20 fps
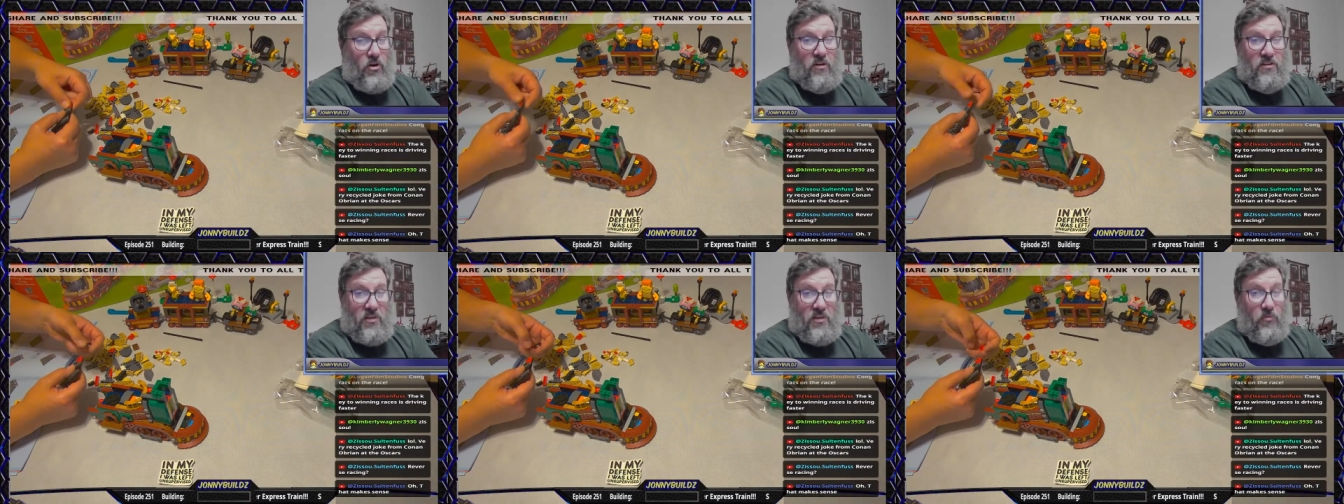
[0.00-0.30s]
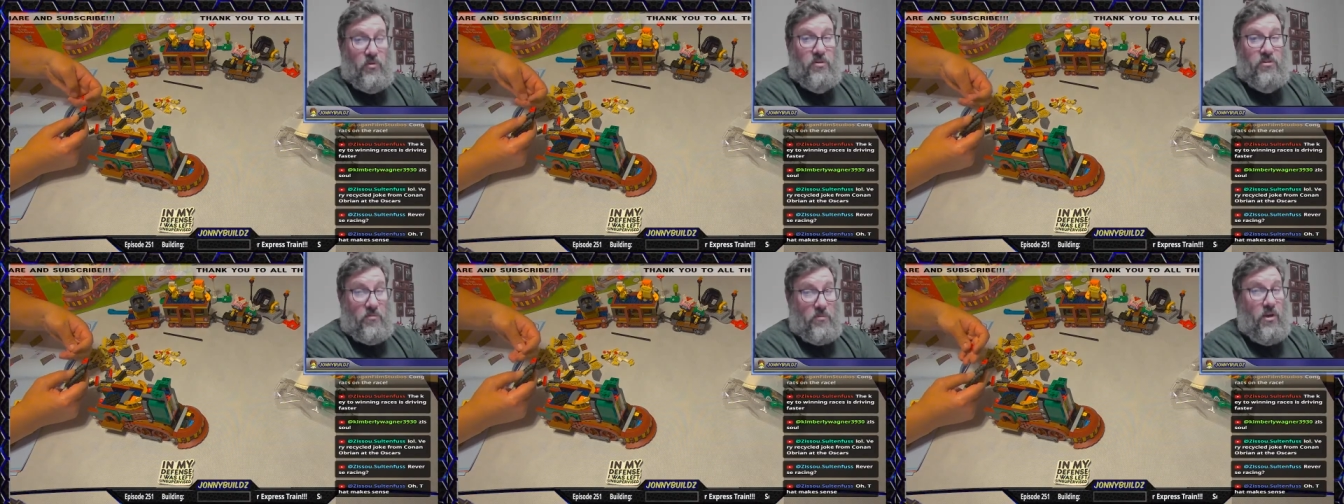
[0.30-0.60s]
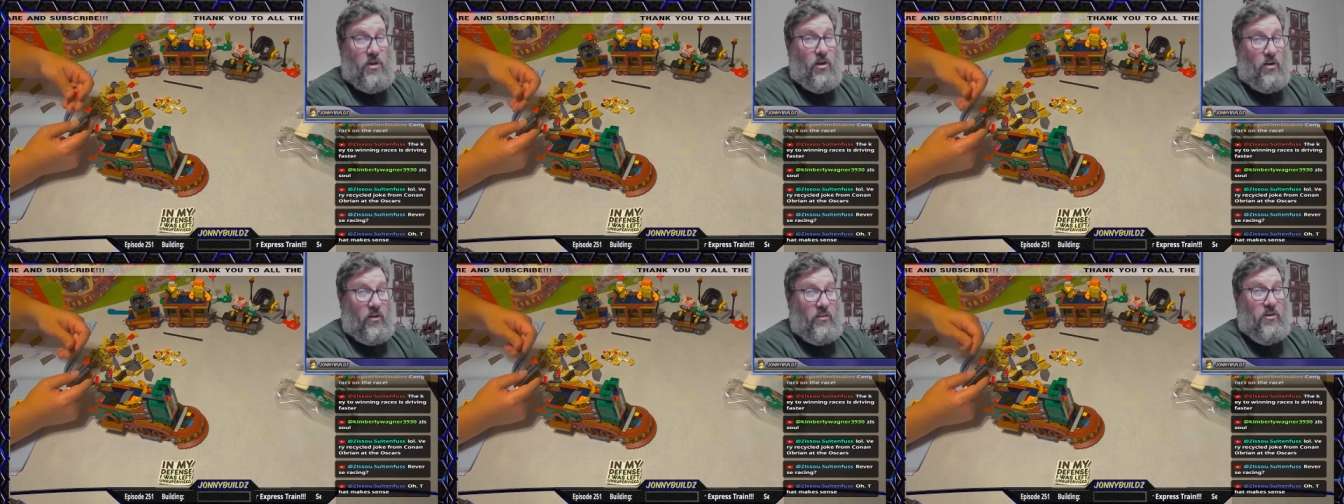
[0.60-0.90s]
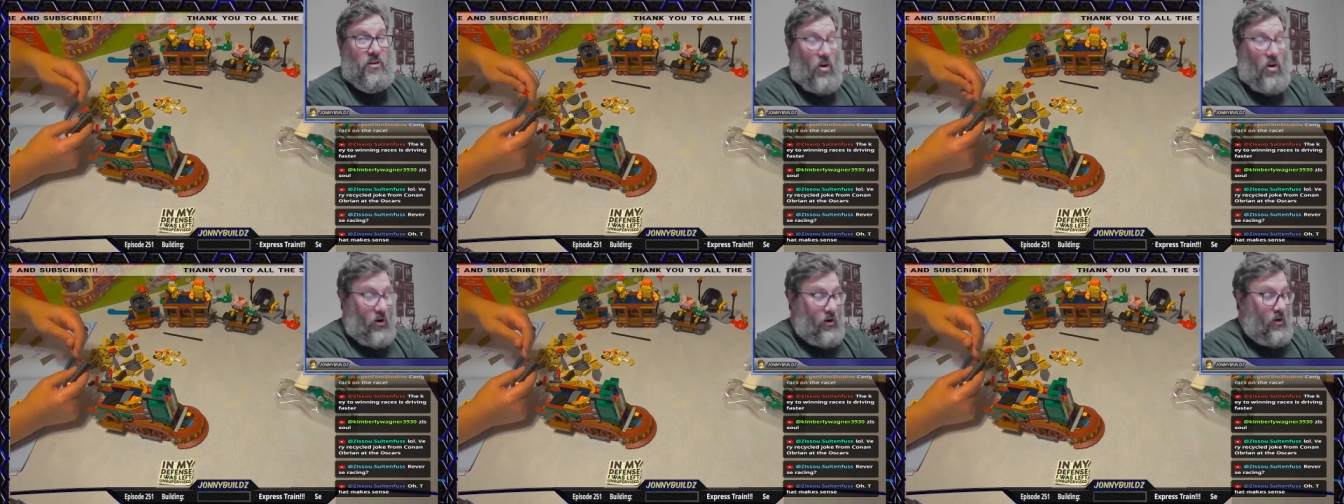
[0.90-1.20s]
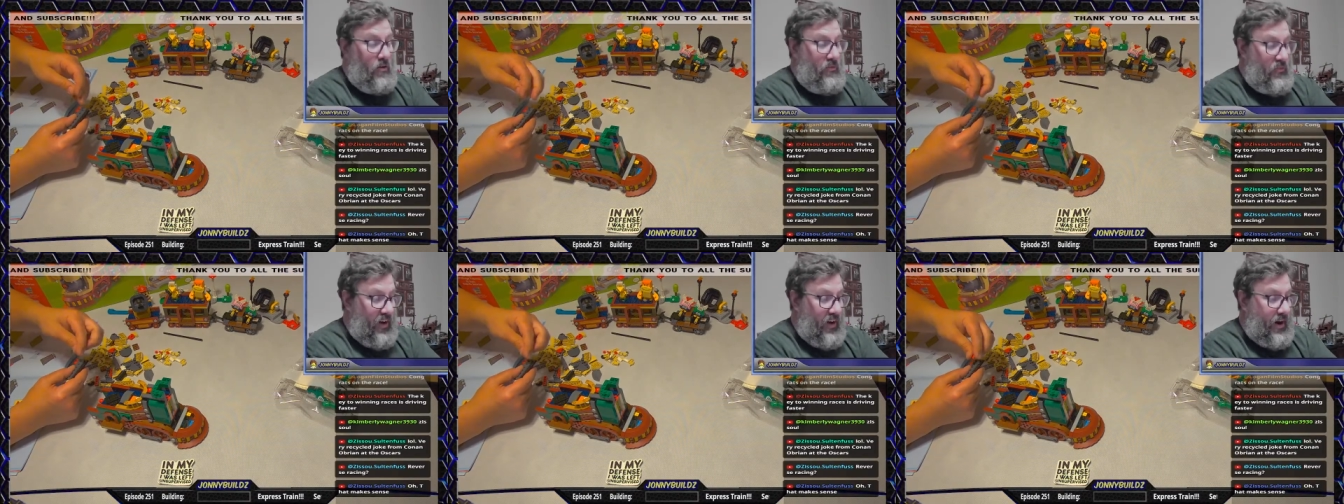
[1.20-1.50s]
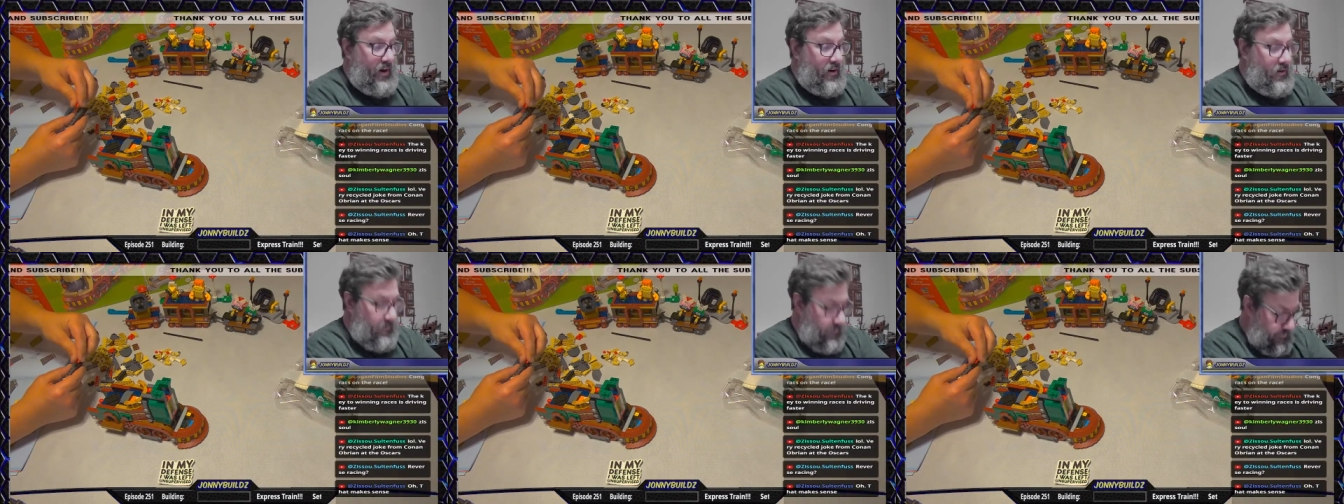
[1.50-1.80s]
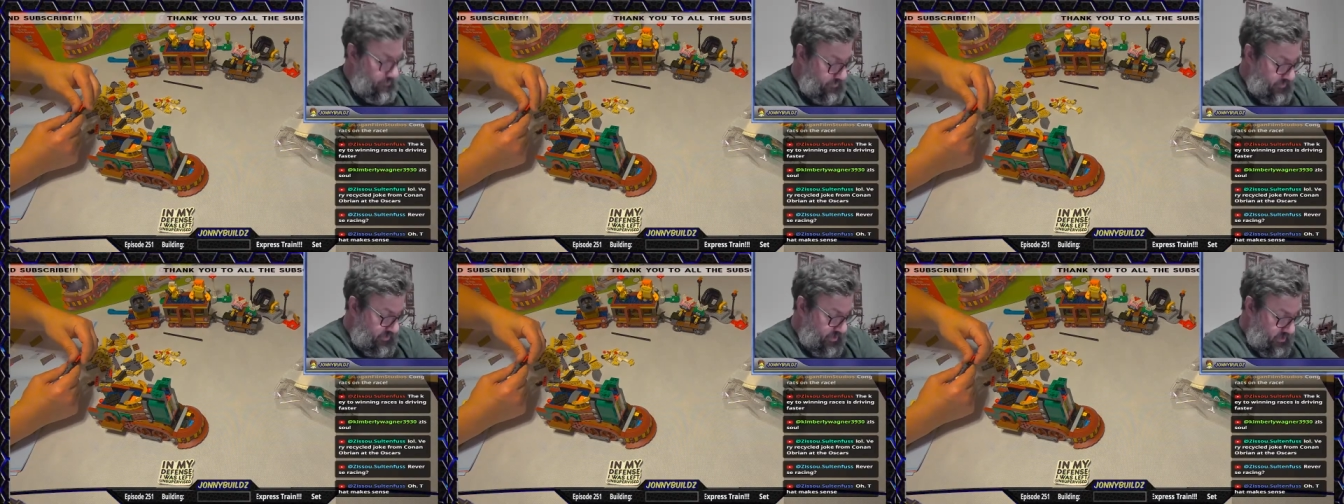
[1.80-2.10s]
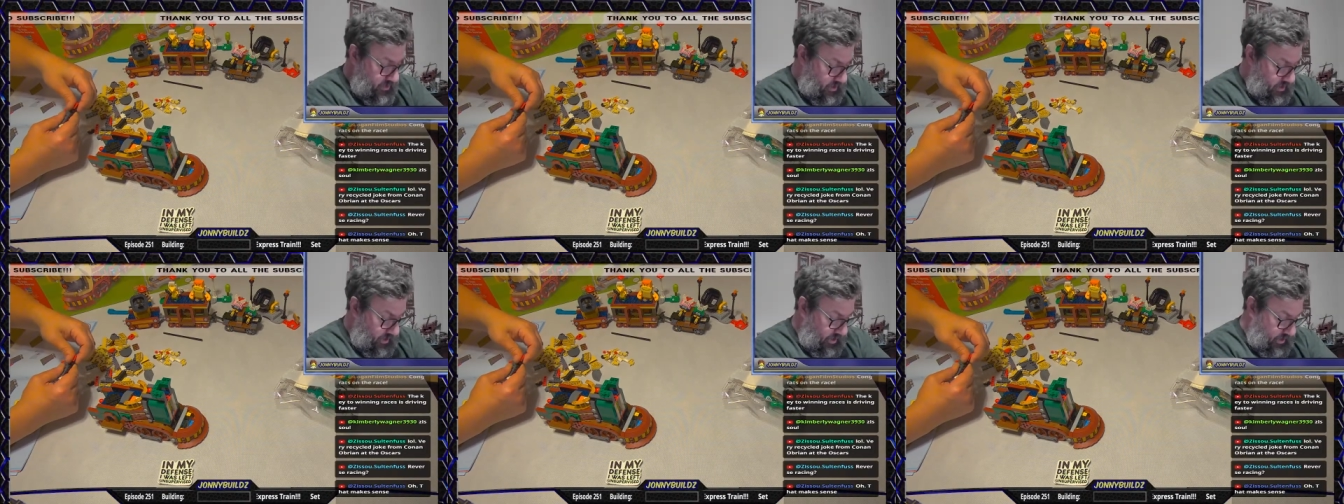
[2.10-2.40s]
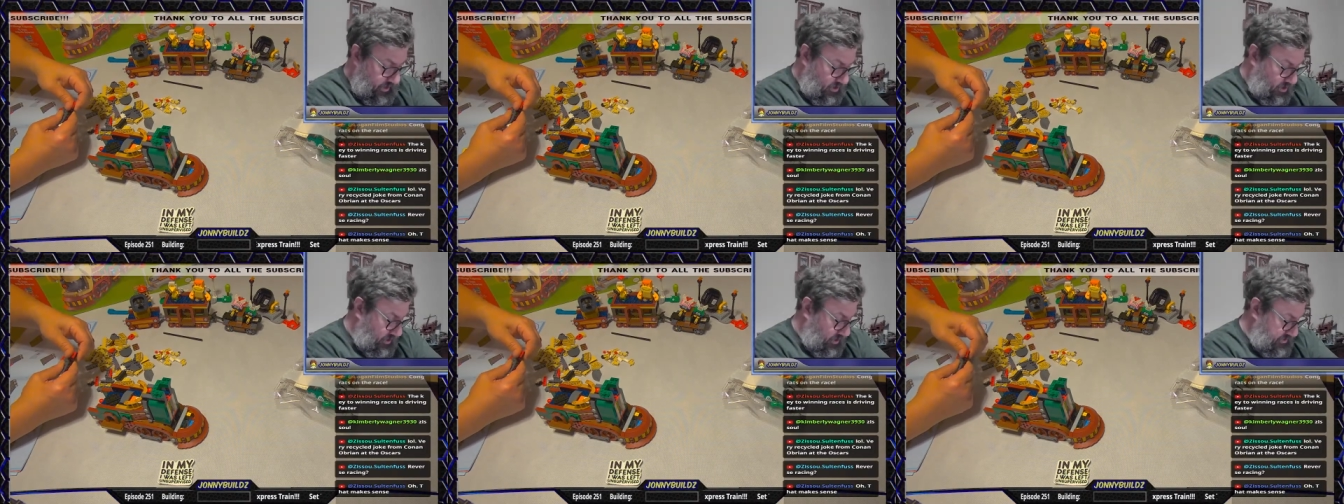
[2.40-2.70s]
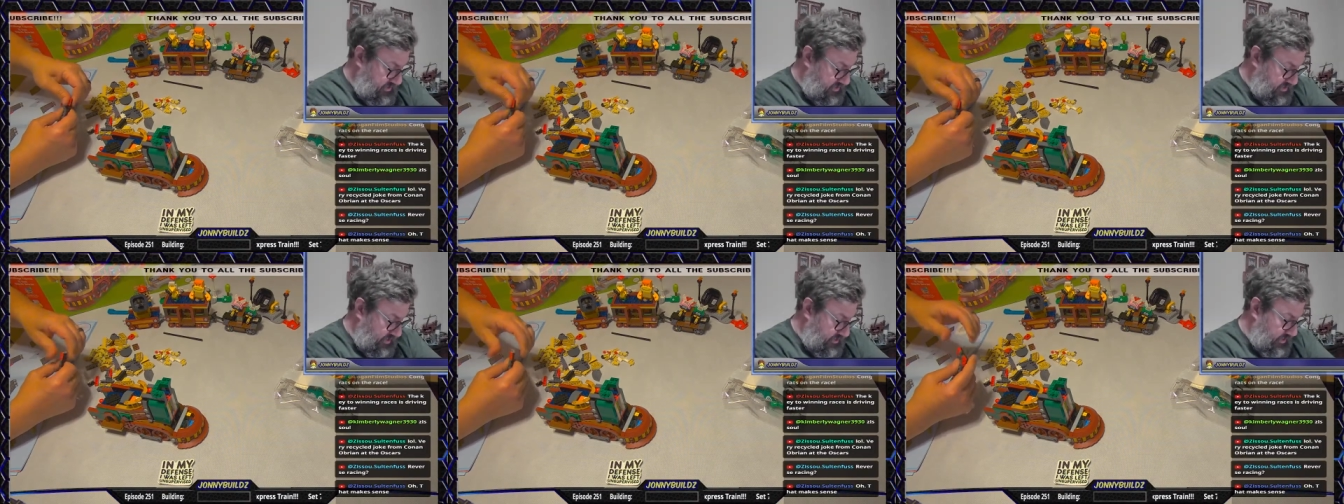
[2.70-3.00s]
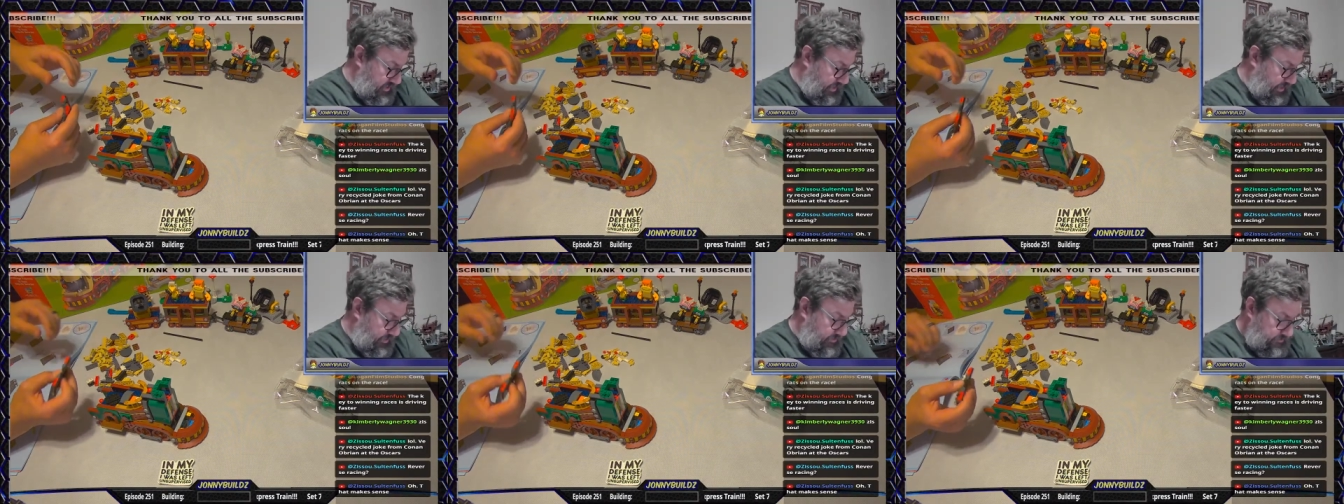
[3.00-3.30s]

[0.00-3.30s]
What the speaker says: There was a Miata that caught on fire on Sunday.